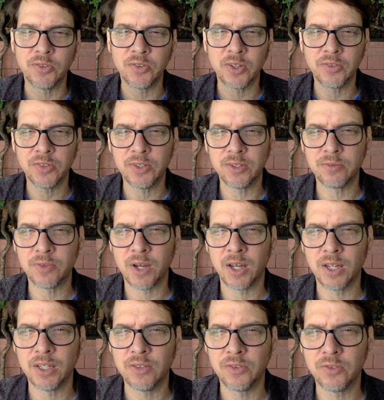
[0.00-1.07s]
he says he
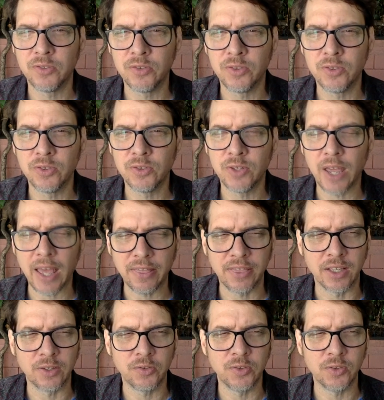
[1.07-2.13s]
divides
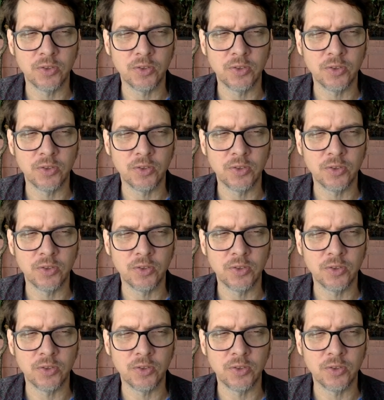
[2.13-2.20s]
ethics